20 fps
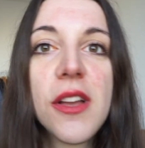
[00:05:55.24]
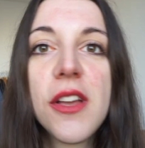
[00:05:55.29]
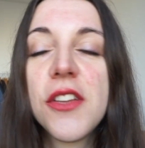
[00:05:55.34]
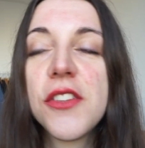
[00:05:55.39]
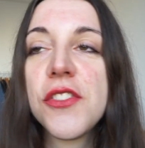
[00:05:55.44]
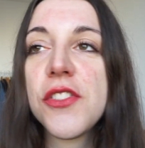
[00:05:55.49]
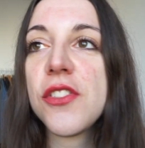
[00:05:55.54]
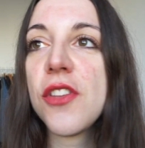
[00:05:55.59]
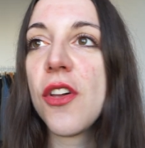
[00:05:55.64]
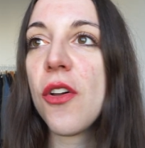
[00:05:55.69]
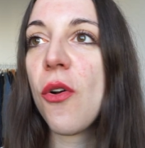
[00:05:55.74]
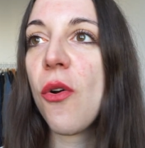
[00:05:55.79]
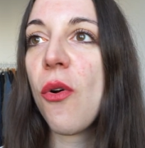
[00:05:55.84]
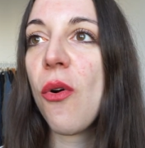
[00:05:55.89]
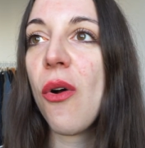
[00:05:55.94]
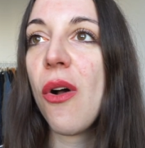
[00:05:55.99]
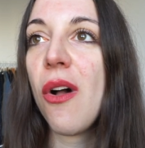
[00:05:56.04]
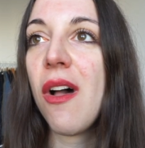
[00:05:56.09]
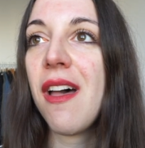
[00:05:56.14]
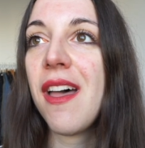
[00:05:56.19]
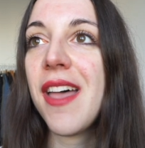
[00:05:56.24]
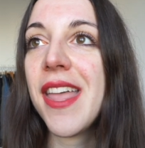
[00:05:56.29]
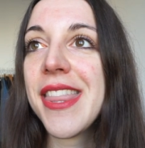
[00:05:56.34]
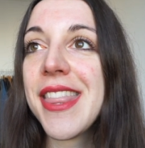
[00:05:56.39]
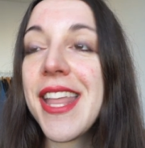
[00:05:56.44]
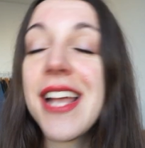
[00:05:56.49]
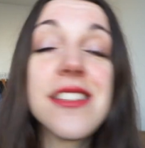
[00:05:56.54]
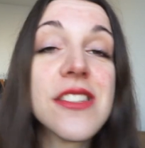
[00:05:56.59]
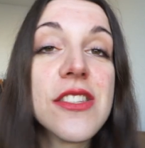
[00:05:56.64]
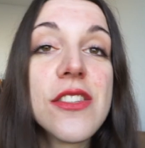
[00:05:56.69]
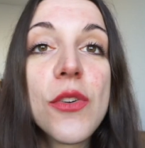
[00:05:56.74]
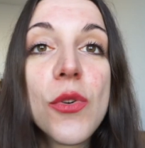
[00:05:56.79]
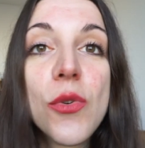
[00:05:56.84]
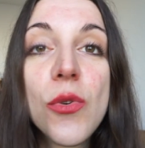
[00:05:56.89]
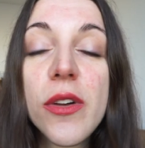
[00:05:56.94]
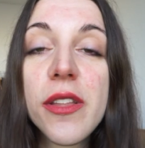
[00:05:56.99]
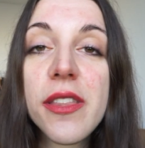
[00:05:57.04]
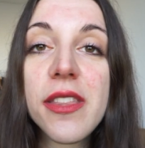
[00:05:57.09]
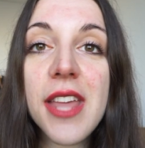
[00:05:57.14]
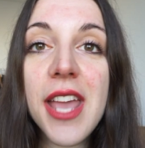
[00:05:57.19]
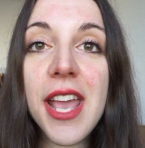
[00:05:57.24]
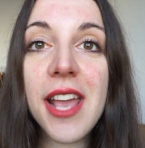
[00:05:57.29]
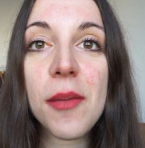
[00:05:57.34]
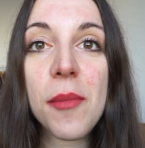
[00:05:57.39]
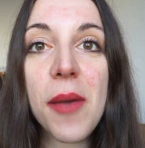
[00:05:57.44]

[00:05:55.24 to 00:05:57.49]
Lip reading: So that's the cool thing